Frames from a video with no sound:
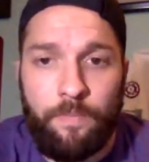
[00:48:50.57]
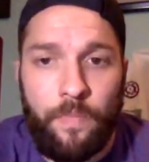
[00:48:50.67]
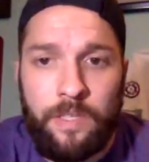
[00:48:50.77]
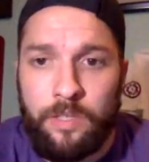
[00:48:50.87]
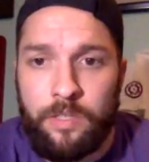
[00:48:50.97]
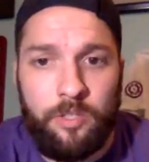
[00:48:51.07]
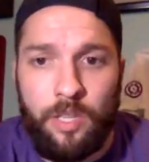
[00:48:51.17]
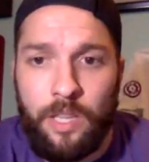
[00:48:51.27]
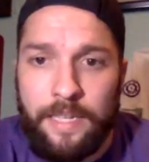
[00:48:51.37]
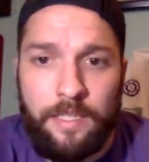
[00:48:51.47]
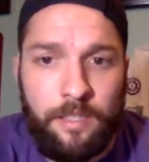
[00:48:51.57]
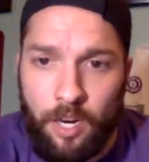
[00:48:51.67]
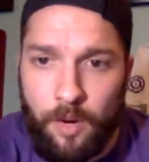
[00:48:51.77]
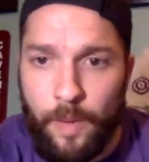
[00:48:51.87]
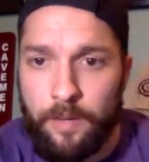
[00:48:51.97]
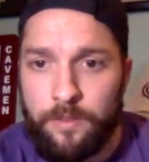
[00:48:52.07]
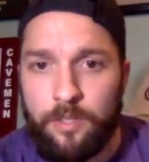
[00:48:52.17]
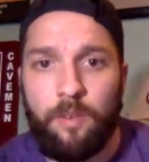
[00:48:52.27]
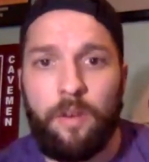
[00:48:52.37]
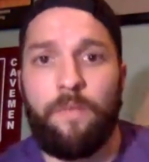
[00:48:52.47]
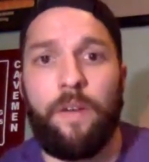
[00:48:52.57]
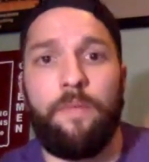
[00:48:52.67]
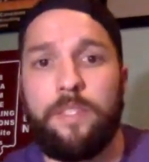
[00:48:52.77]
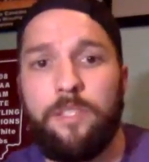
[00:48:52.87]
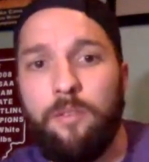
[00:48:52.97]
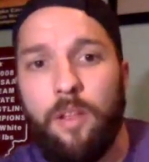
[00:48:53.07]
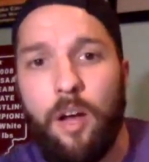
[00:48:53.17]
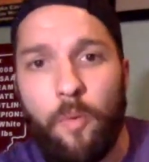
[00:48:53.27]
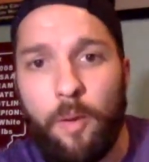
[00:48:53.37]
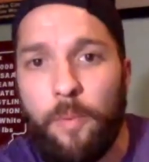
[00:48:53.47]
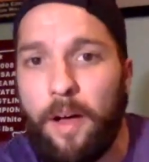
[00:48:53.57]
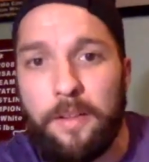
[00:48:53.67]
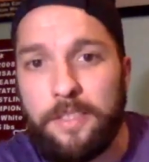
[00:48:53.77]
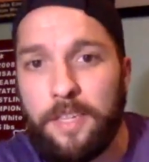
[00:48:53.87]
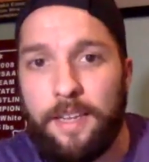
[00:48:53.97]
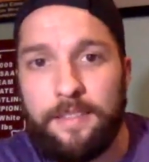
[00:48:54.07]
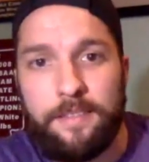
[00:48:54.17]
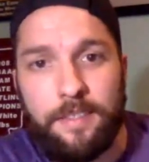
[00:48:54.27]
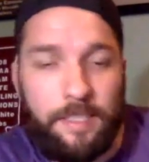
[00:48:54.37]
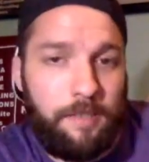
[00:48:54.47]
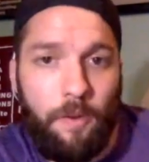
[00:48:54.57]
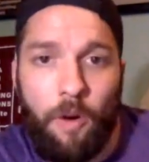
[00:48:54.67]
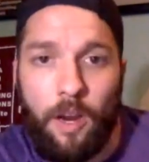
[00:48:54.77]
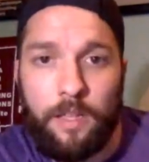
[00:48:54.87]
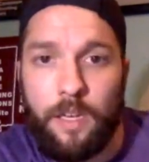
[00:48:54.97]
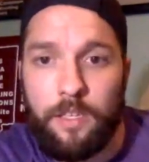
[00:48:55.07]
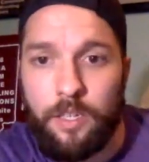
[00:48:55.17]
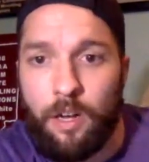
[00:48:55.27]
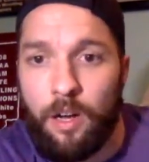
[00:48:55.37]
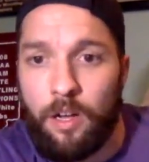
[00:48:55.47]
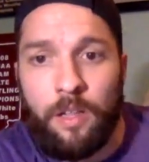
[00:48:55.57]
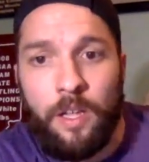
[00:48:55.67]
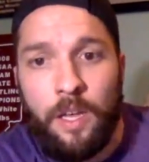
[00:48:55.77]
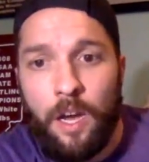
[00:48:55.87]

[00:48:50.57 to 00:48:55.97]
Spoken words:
There's a lot to talk about. So if it's too long, we apologize. We want to touch it all.